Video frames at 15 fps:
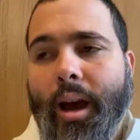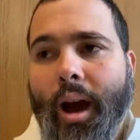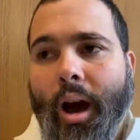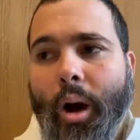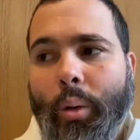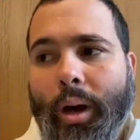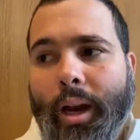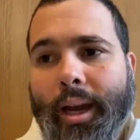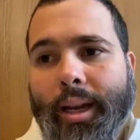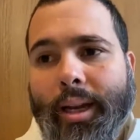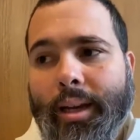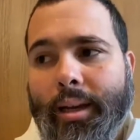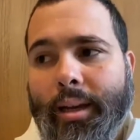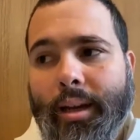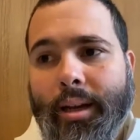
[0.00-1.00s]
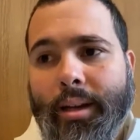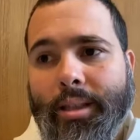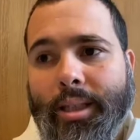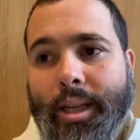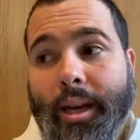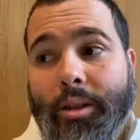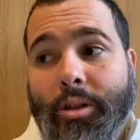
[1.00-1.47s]
Our Lady
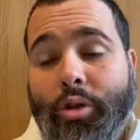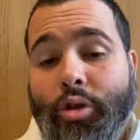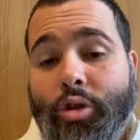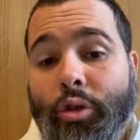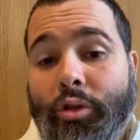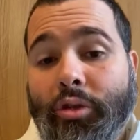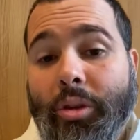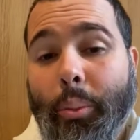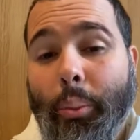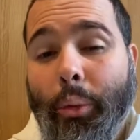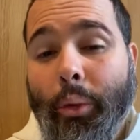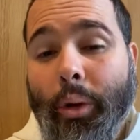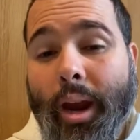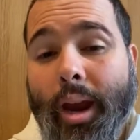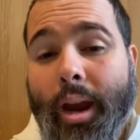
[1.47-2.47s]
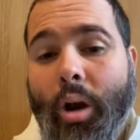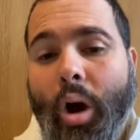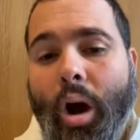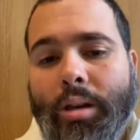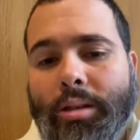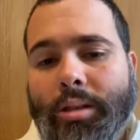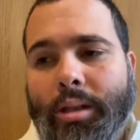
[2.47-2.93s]
saying to the children to pray
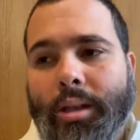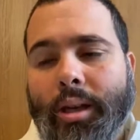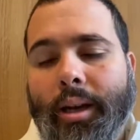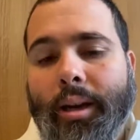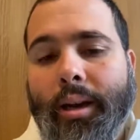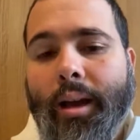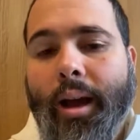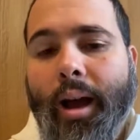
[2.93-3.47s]
constantly